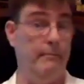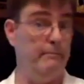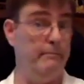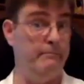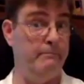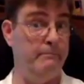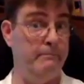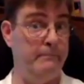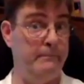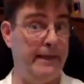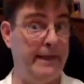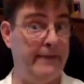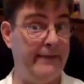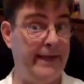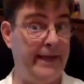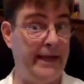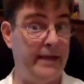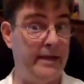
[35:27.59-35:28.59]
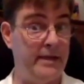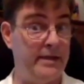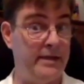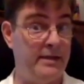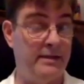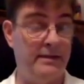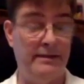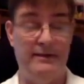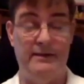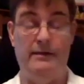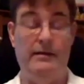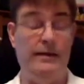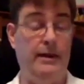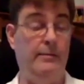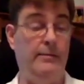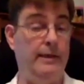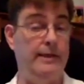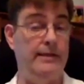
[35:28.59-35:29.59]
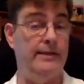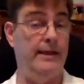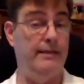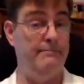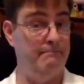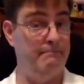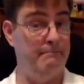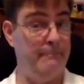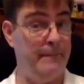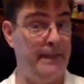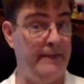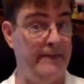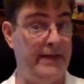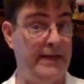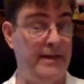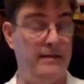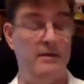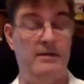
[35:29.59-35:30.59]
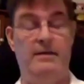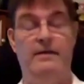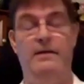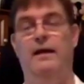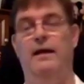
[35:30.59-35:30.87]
Minivans? Anybody say minivans?